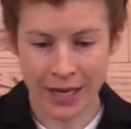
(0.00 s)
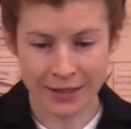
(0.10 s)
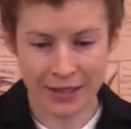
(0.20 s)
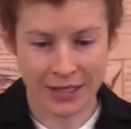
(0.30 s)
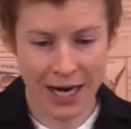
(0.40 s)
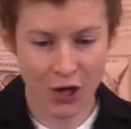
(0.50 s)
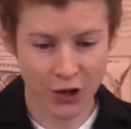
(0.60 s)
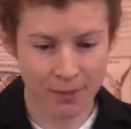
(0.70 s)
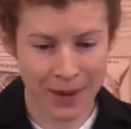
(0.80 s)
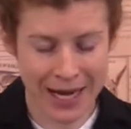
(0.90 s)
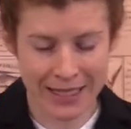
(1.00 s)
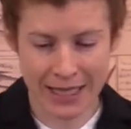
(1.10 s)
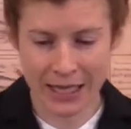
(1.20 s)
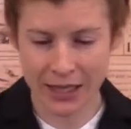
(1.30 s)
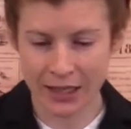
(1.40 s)
there's a secret
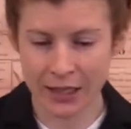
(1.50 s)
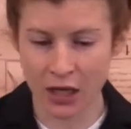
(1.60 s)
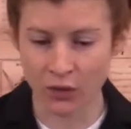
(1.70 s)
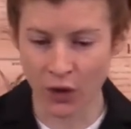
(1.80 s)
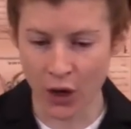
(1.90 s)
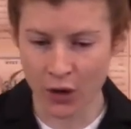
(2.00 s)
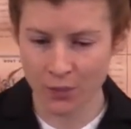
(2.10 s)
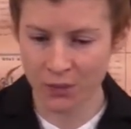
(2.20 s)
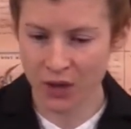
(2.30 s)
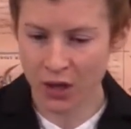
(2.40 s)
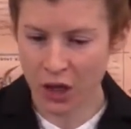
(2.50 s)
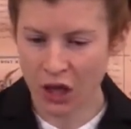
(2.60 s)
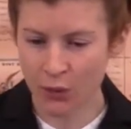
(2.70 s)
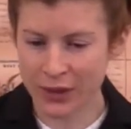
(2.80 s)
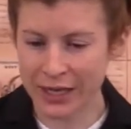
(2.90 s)
meeting near Rome
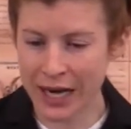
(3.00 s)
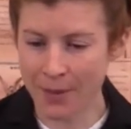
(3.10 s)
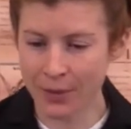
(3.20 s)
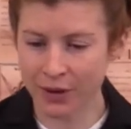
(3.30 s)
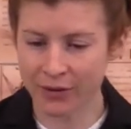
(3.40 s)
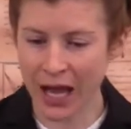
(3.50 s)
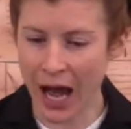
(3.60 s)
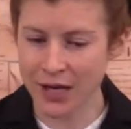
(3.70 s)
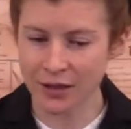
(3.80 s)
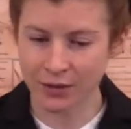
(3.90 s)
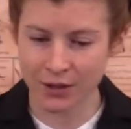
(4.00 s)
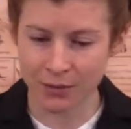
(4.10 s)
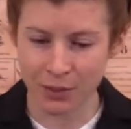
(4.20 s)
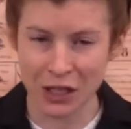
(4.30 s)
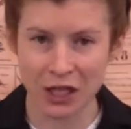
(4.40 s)
with a number of cardinals
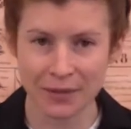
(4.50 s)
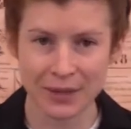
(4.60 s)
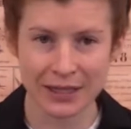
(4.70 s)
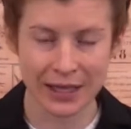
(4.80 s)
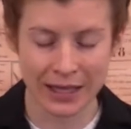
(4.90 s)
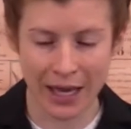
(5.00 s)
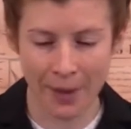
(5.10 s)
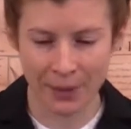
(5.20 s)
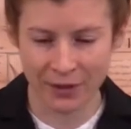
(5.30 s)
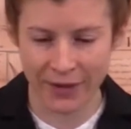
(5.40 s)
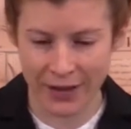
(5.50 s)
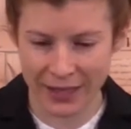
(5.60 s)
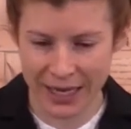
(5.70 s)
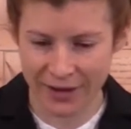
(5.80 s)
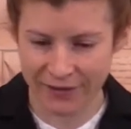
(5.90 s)
and bishops and a couple of
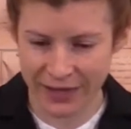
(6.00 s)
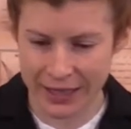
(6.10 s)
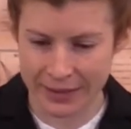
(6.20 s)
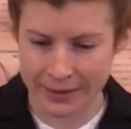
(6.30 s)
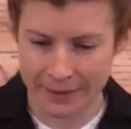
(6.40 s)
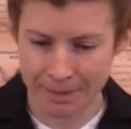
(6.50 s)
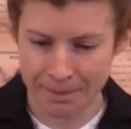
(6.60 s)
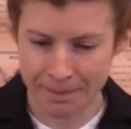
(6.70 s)
other key figures.